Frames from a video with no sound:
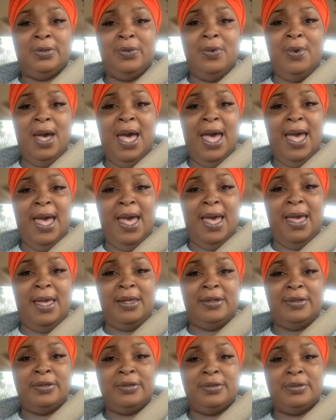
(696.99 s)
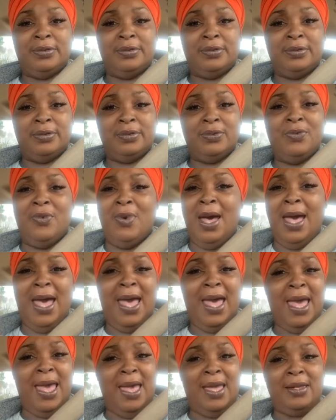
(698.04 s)
Why?
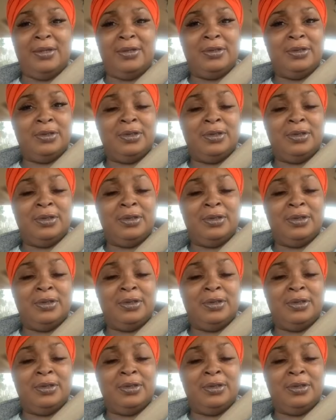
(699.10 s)
Why?